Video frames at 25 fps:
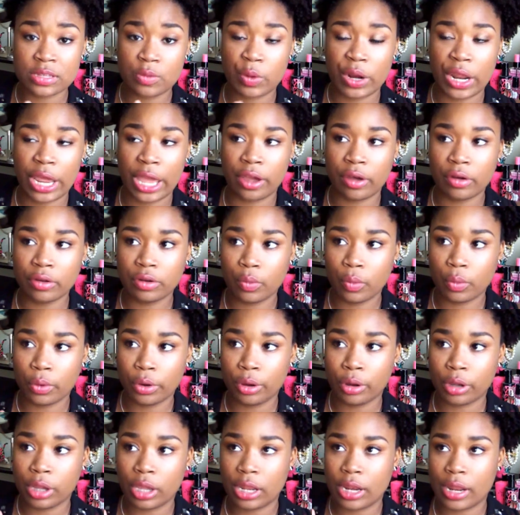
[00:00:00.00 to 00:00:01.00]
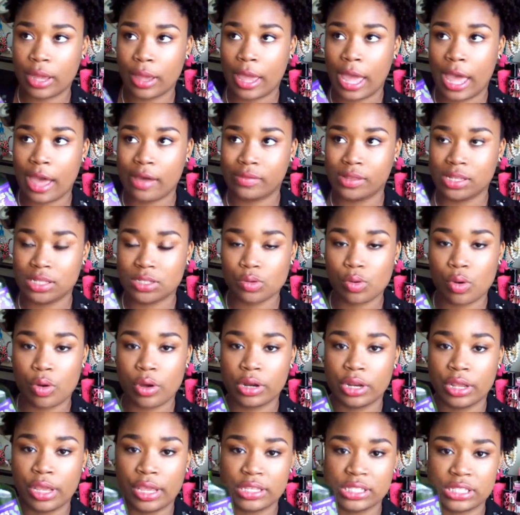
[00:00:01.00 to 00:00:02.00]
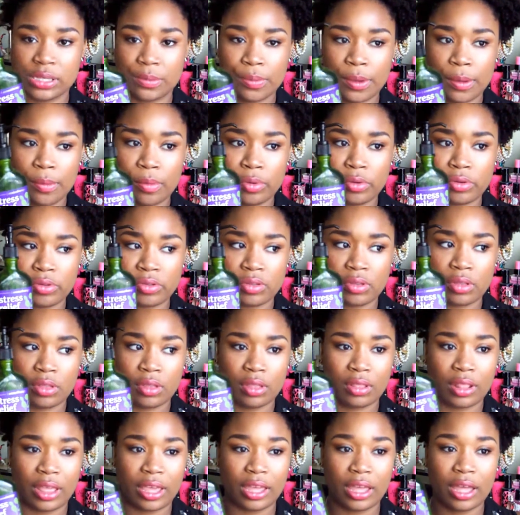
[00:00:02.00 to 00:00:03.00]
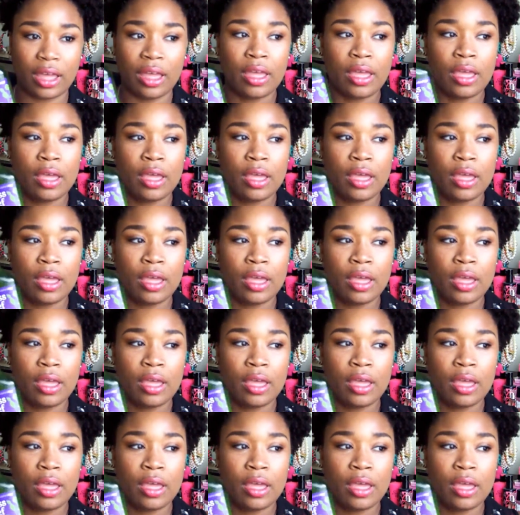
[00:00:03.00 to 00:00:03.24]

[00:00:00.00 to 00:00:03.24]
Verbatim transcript: When I go to work and I have this on, and some people were like,